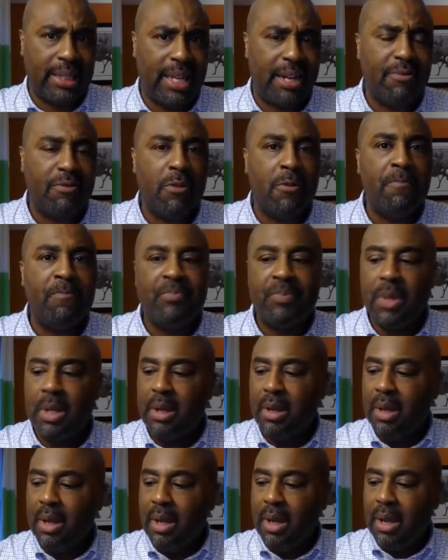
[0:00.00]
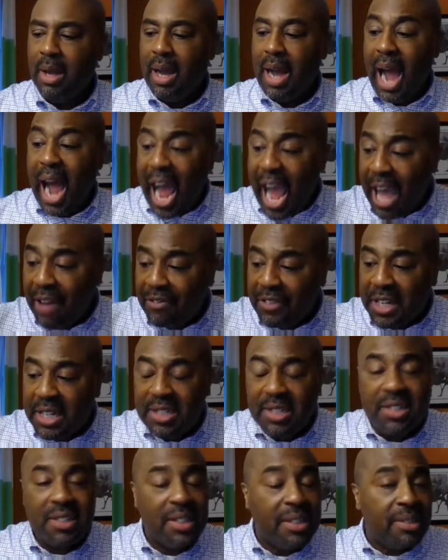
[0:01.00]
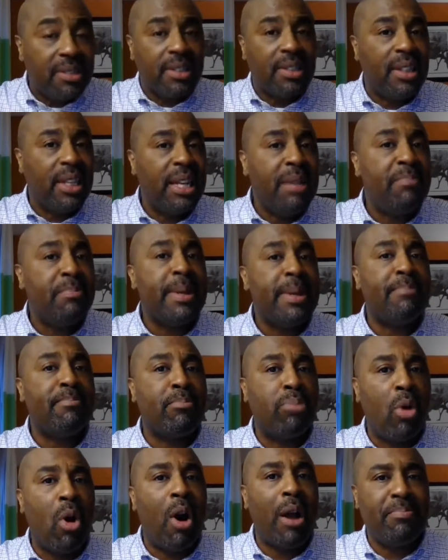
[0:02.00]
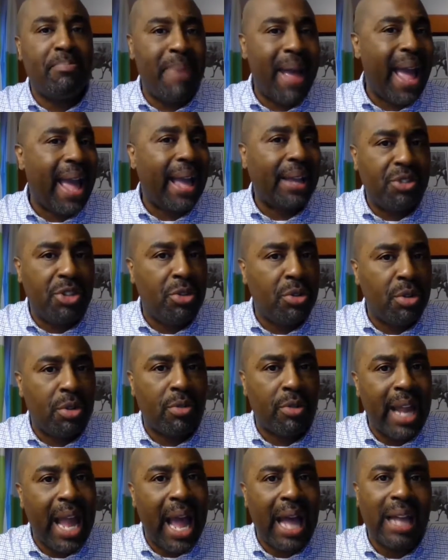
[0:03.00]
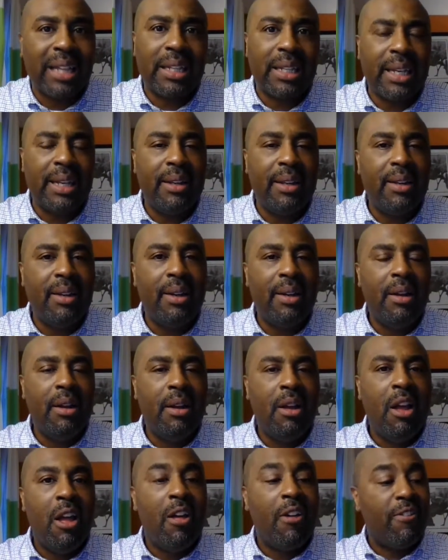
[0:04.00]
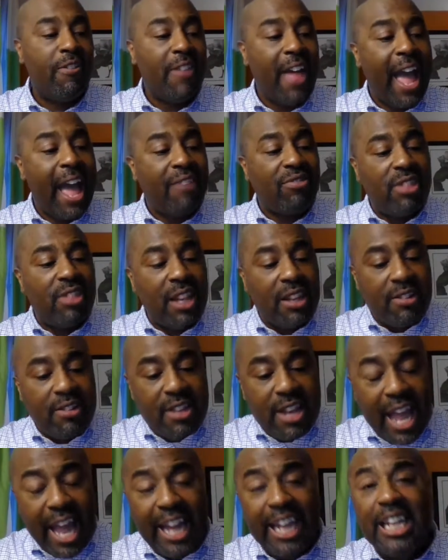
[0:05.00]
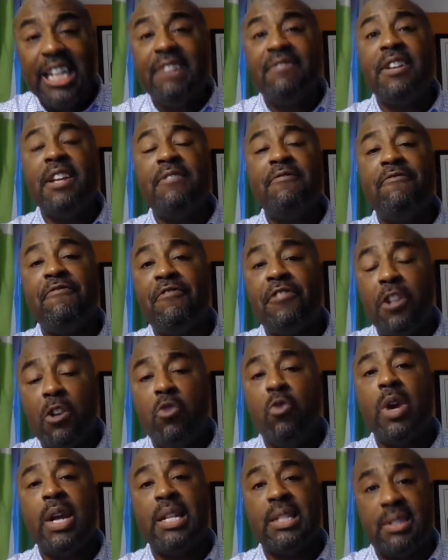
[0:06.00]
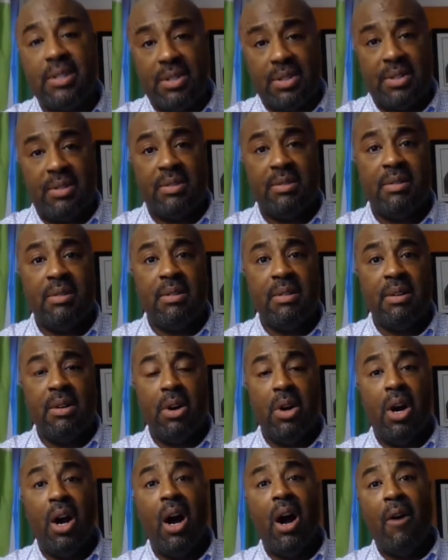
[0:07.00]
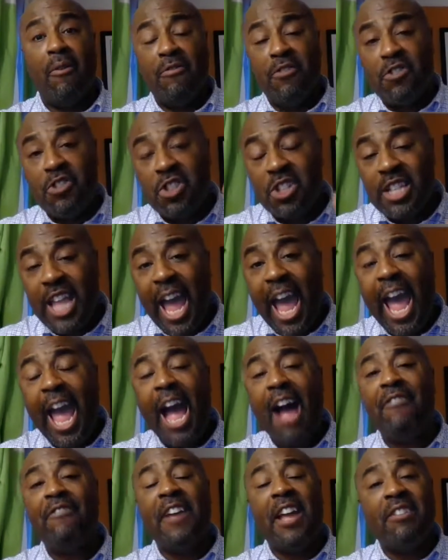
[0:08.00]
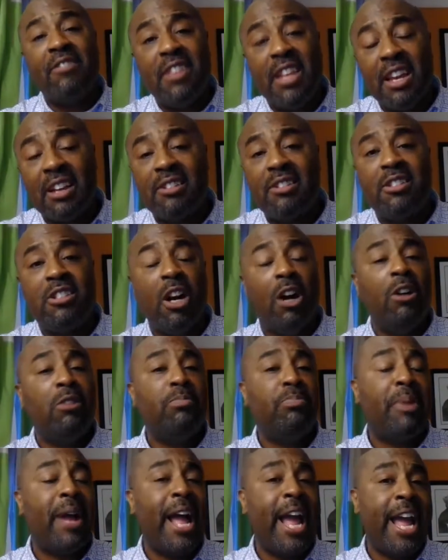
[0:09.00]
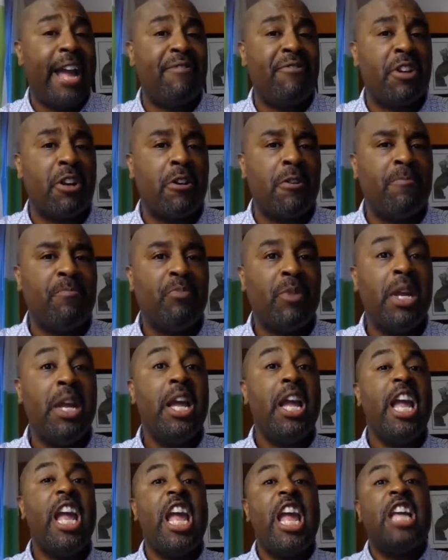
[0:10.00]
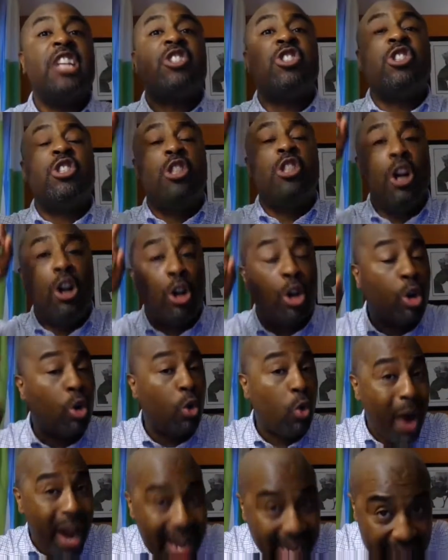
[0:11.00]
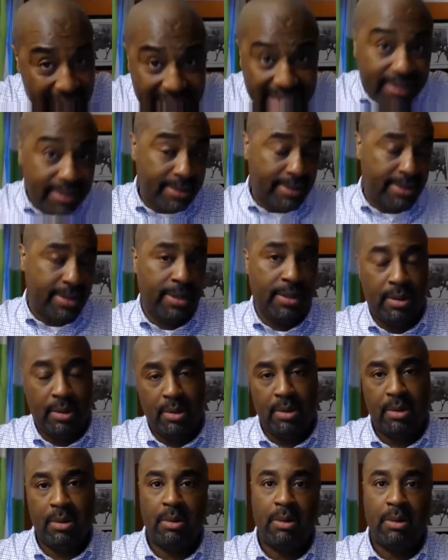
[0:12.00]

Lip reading: high level, I have consistently been brought back to the reality that the negative influence of staff and the adult behavior is the greatest